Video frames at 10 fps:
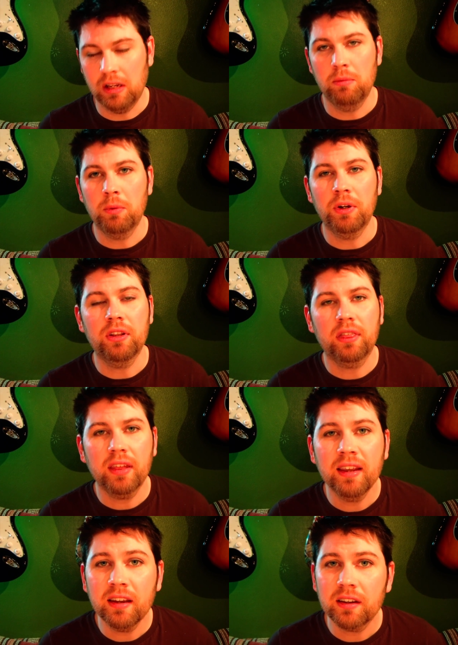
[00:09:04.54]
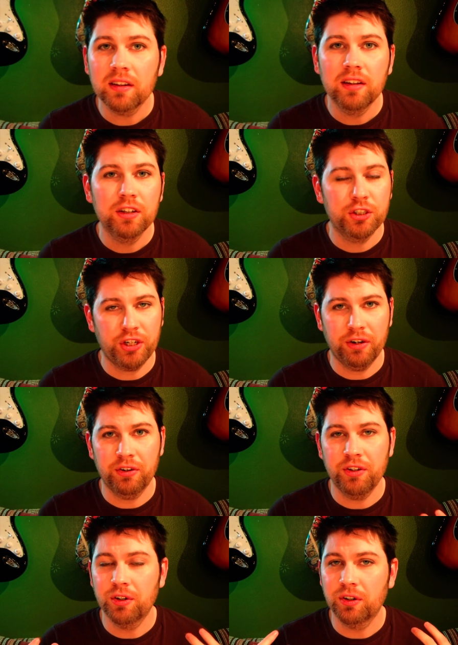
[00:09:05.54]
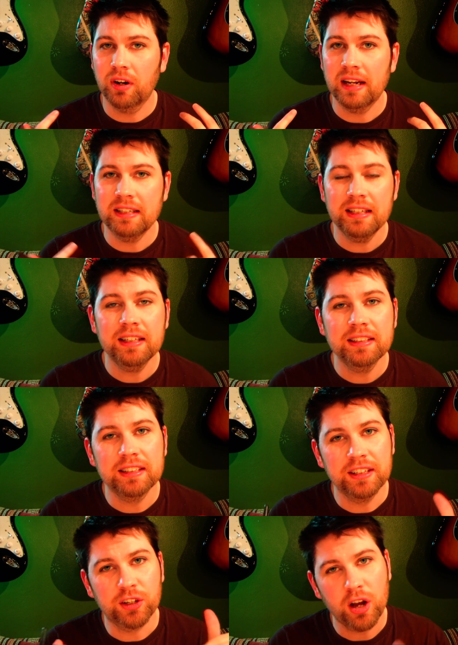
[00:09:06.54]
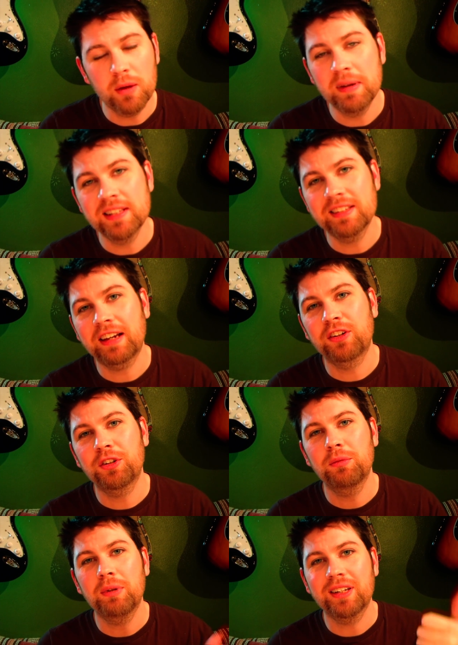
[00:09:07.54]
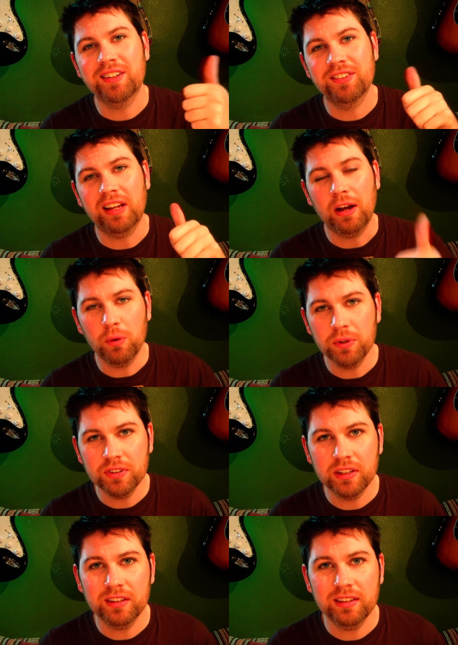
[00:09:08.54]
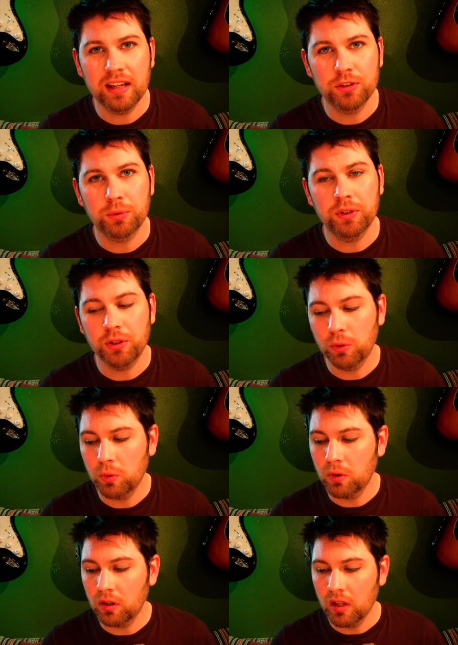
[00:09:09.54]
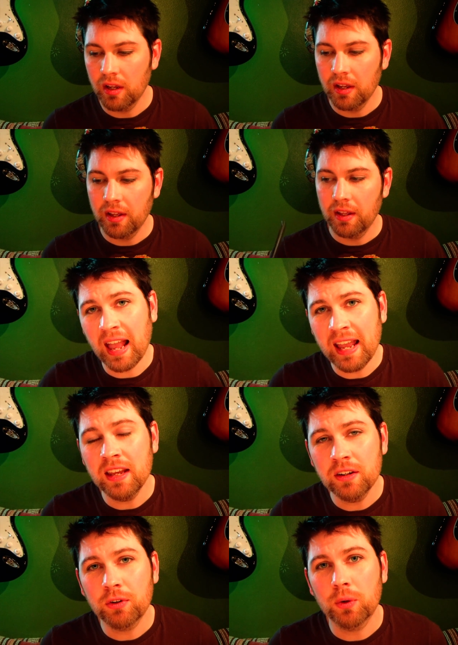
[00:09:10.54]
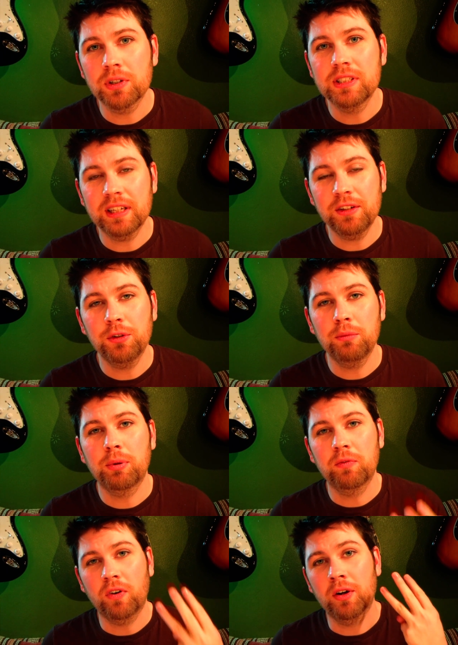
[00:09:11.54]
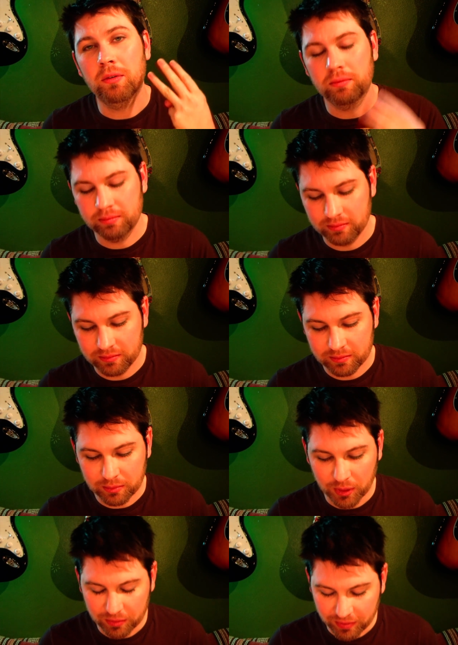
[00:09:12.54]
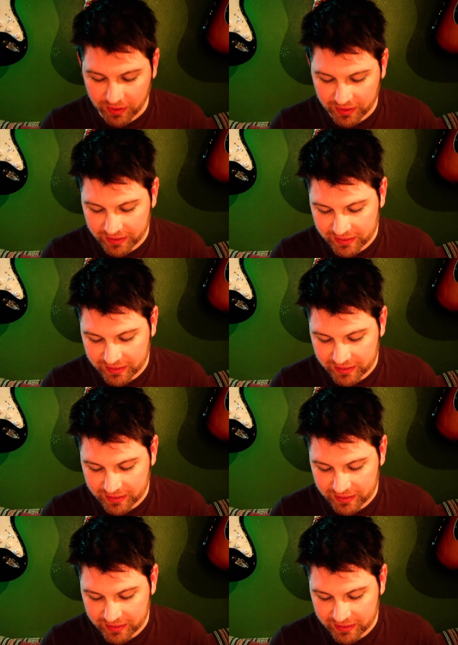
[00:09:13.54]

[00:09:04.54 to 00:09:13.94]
Tell me what you think share your ideas in the comment section because I always think that that's really cool. And of course, stay tuned for part... Per fart.